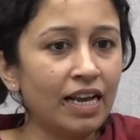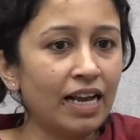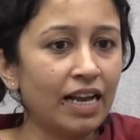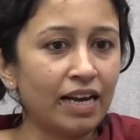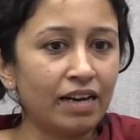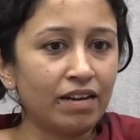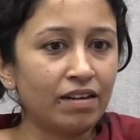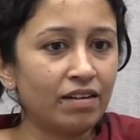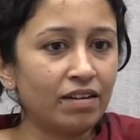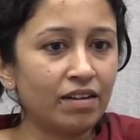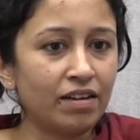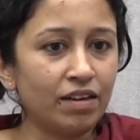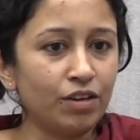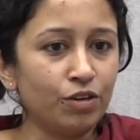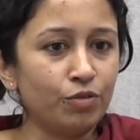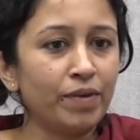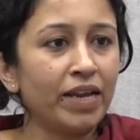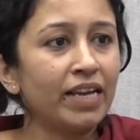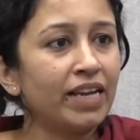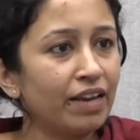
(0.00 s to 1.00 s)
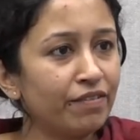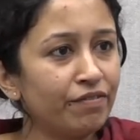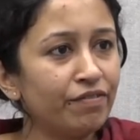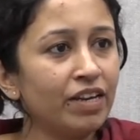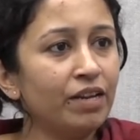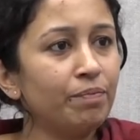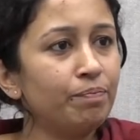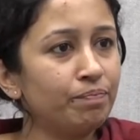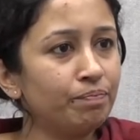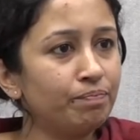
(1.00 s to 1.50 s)
And uh, you make
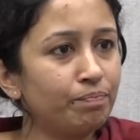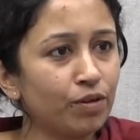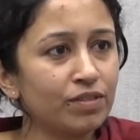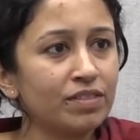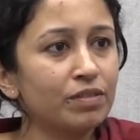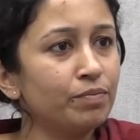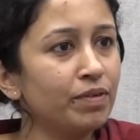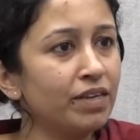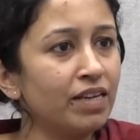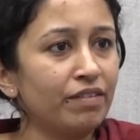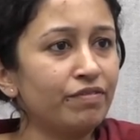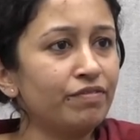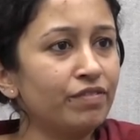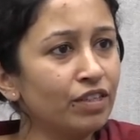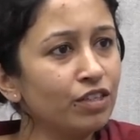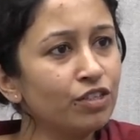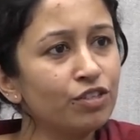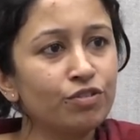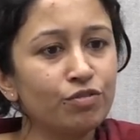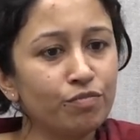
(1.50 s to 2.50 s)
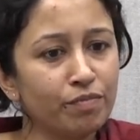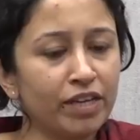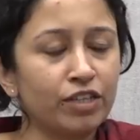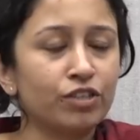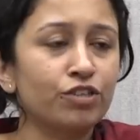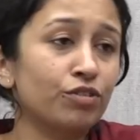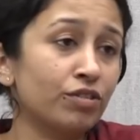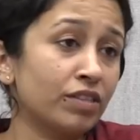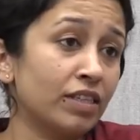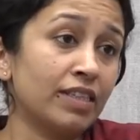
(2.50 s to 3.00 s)
every possible effort to make
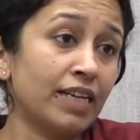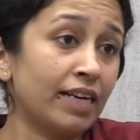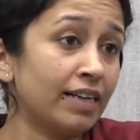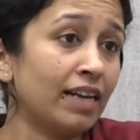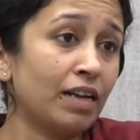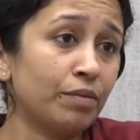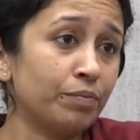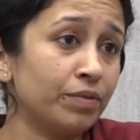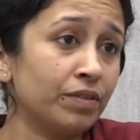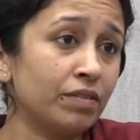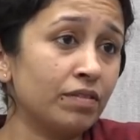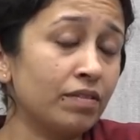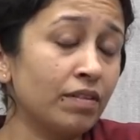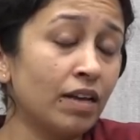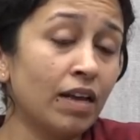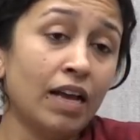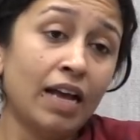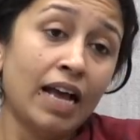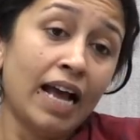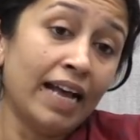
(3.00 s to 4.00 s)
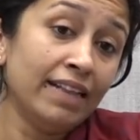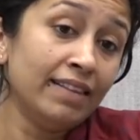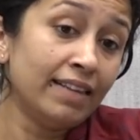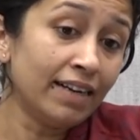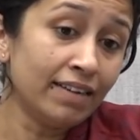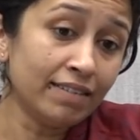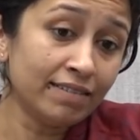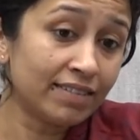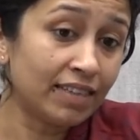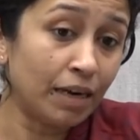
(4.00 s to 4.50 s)
sure that that happens. And
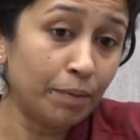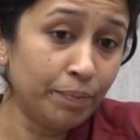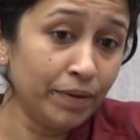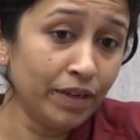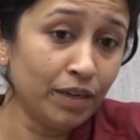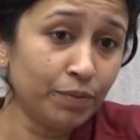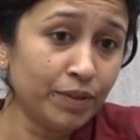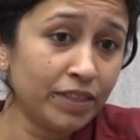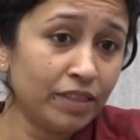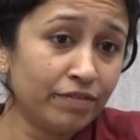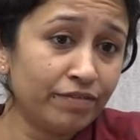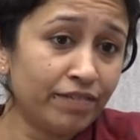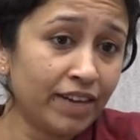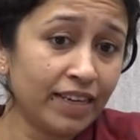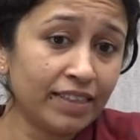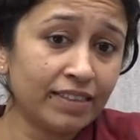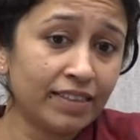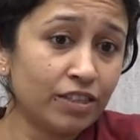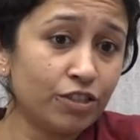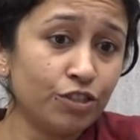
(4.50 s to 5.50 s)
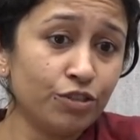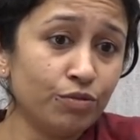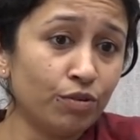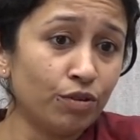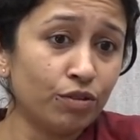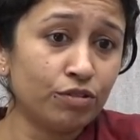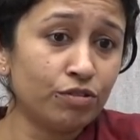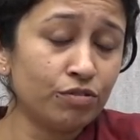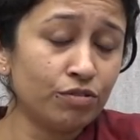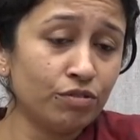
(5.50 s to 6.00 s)
that is coupled with the fact that you
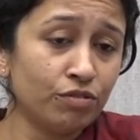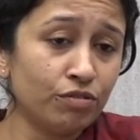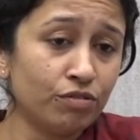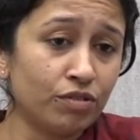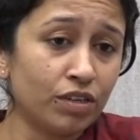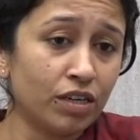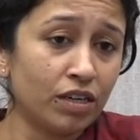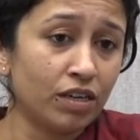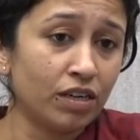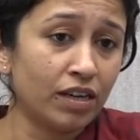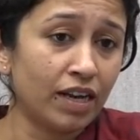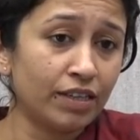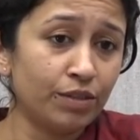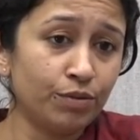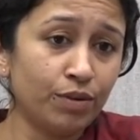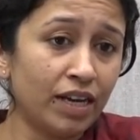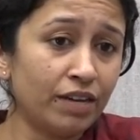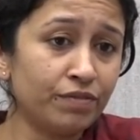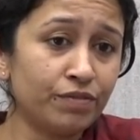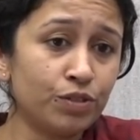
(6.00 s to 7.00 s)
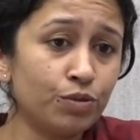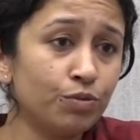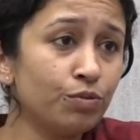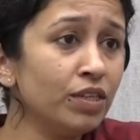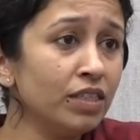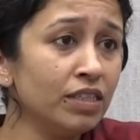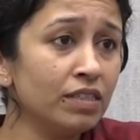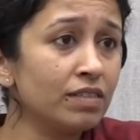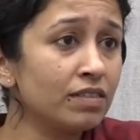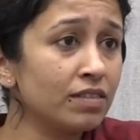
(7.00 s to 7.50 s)
also uh, you have
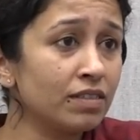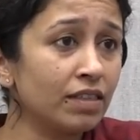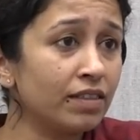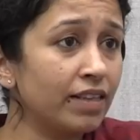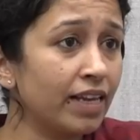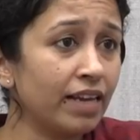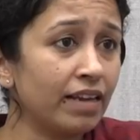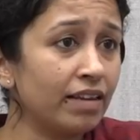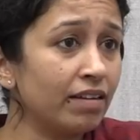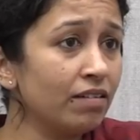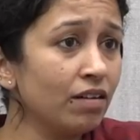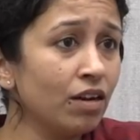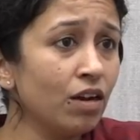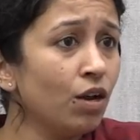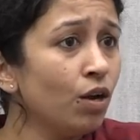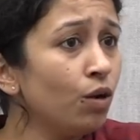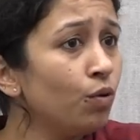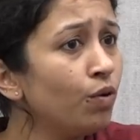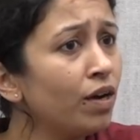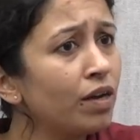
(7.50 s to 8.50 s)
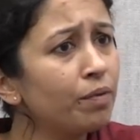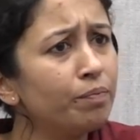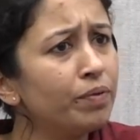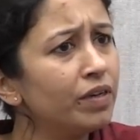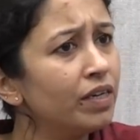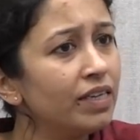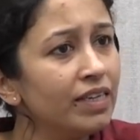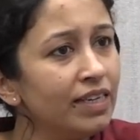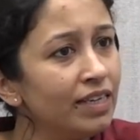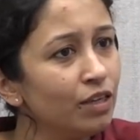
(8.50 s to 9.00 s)
students uh, there who are
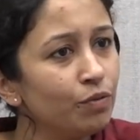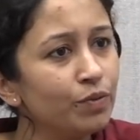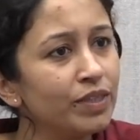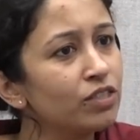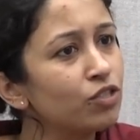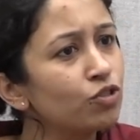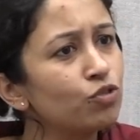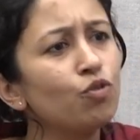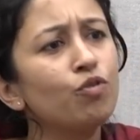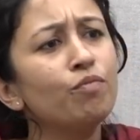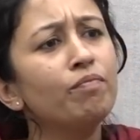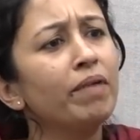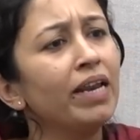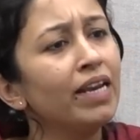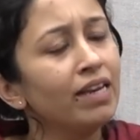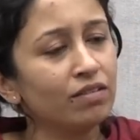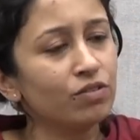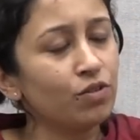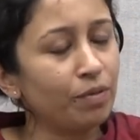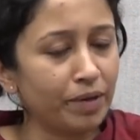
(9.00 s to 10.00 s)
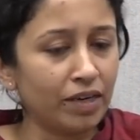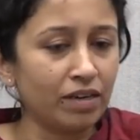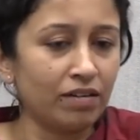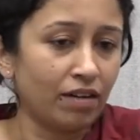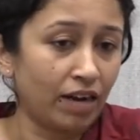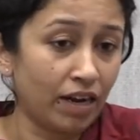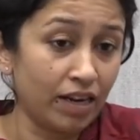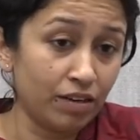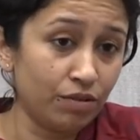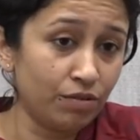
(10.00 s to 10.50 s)
burdened with so many. So, I mean,
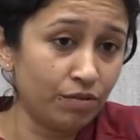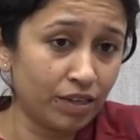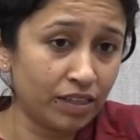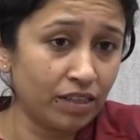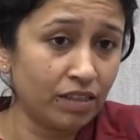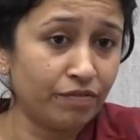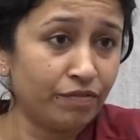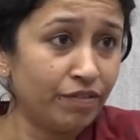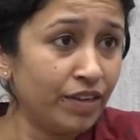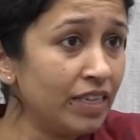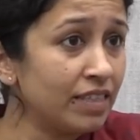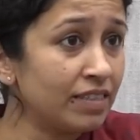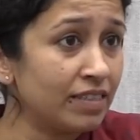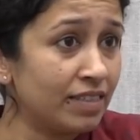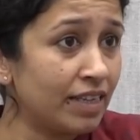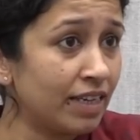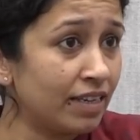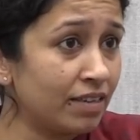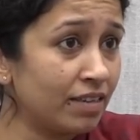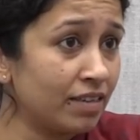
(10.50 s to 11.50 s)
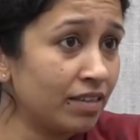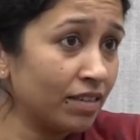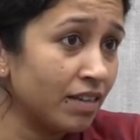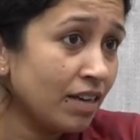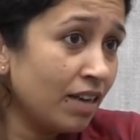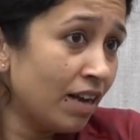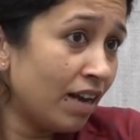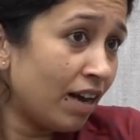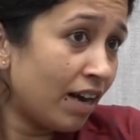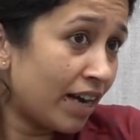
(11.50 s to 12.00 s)
I look at the fees that uh,
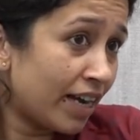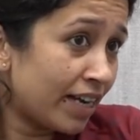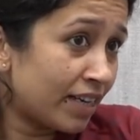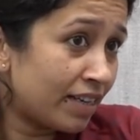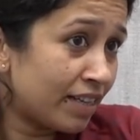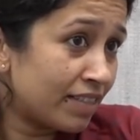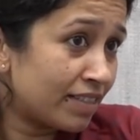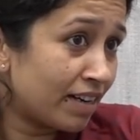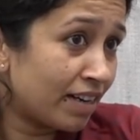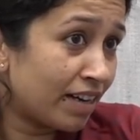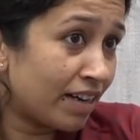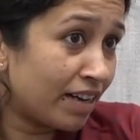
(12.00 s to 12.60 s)
IITs and